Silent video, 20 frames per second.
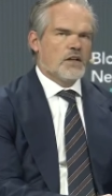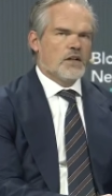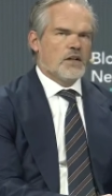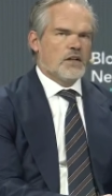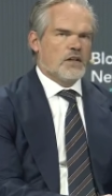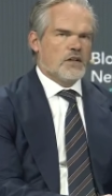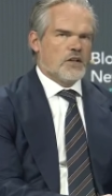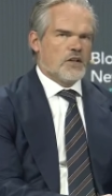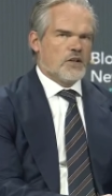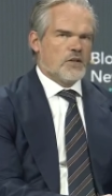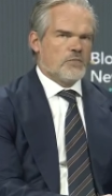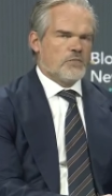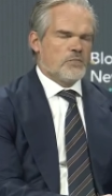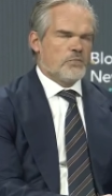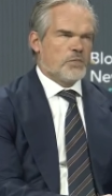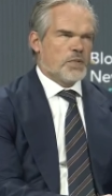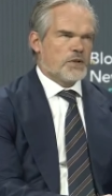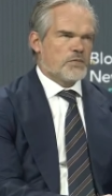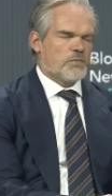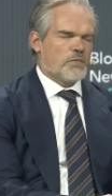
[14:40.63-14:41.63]

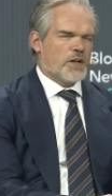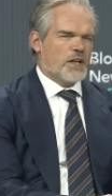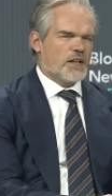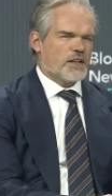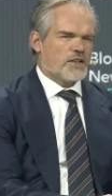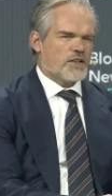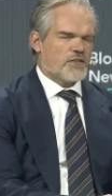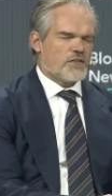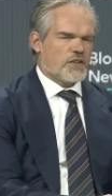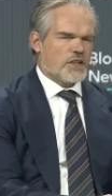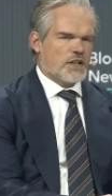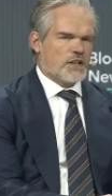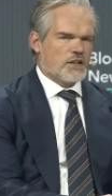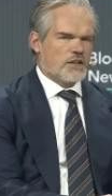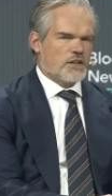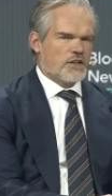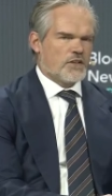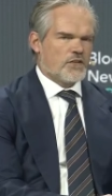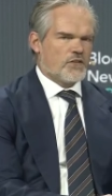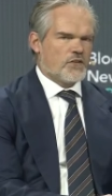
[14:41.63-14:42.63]
But my understanding
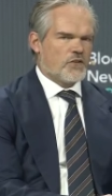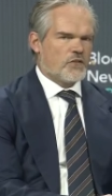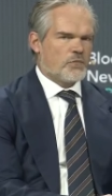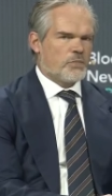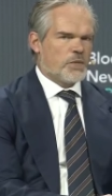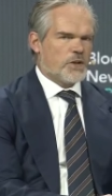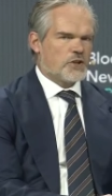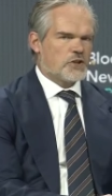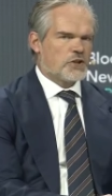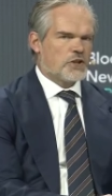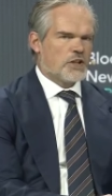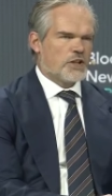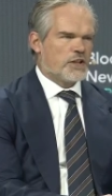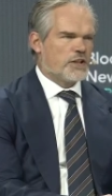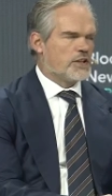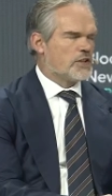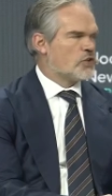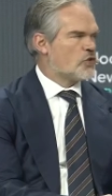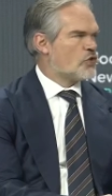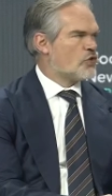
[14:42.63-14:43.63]
is
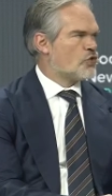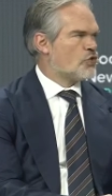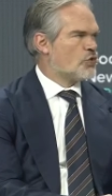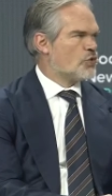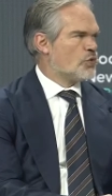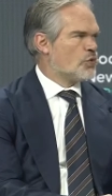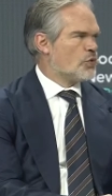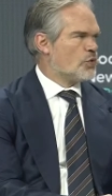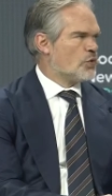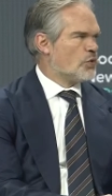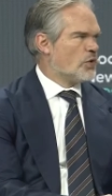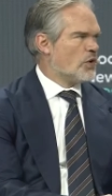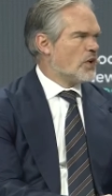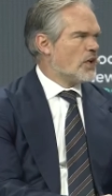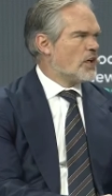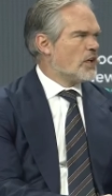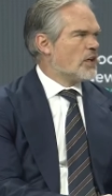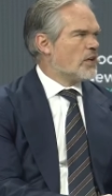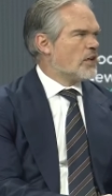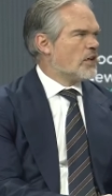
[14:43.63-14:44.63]
especially to
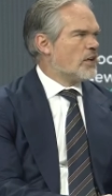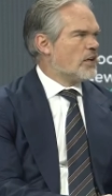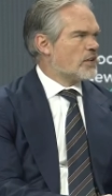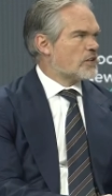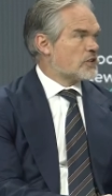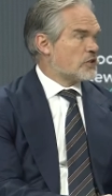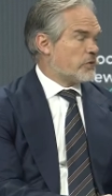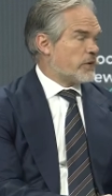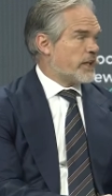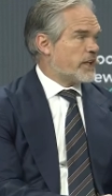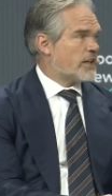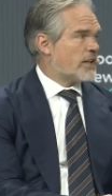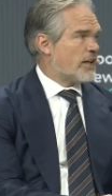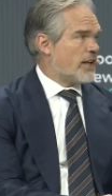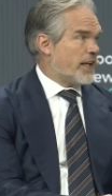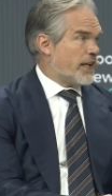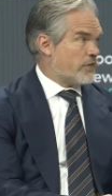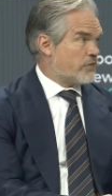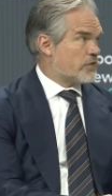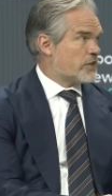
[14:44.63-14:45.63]
create
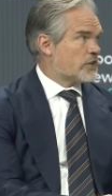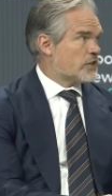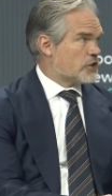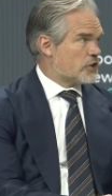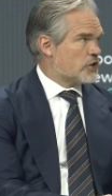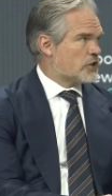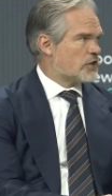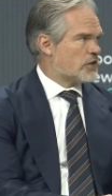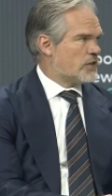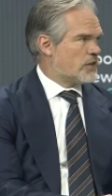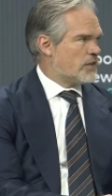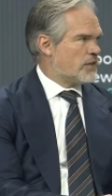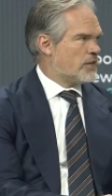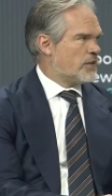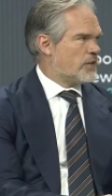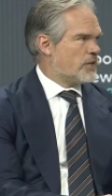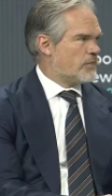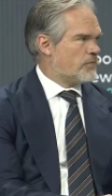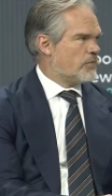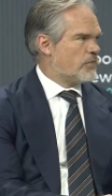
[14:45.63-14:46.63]
leverage
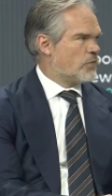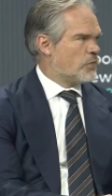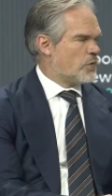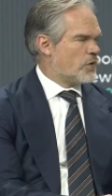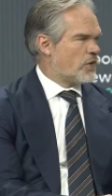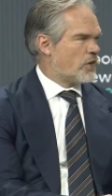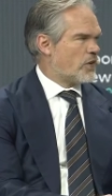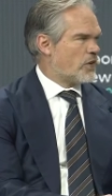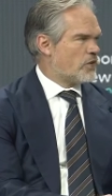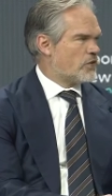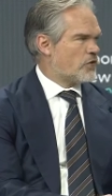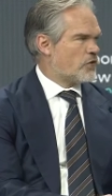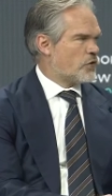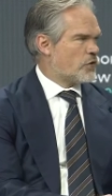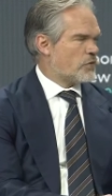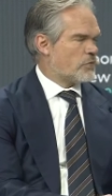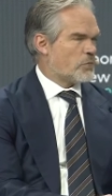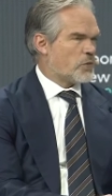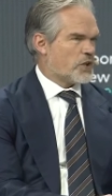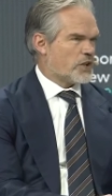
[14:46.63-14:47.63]
with
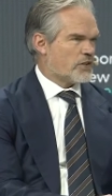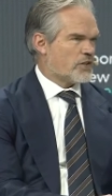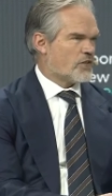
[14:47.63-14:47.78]
certain partners.